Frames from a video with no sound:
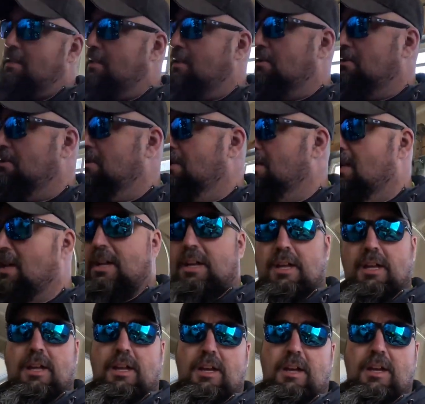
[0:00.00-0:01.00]
So
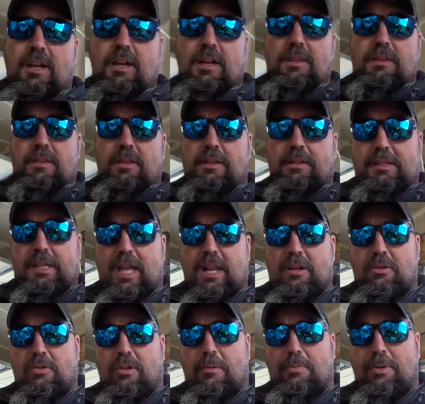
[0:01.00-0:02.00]
I thought it was kind of
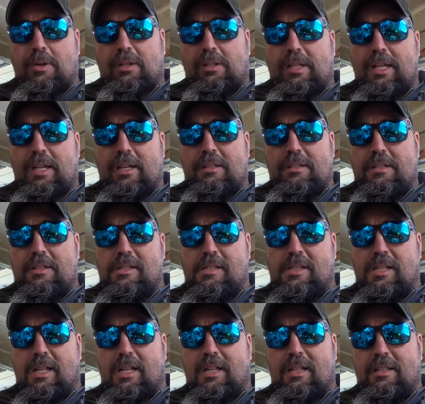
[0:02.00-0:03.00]
cool. I'll put a link in this
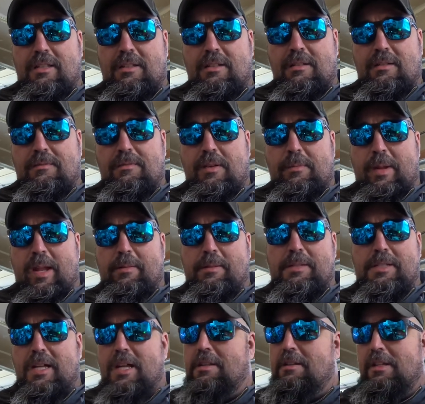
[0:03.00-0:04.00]
from
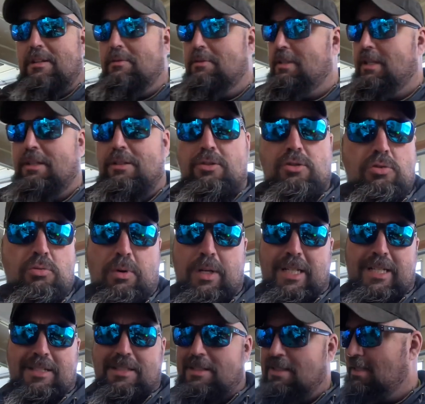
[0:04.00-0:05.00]
Amazon. I think it was like
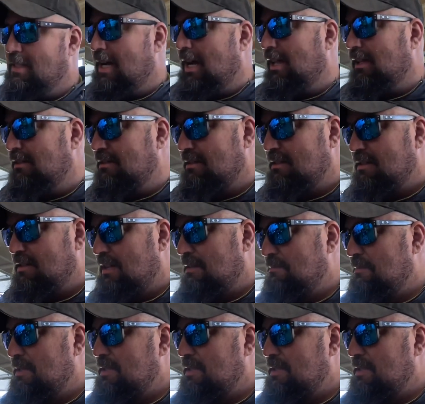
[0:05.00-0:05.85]
$26 or something.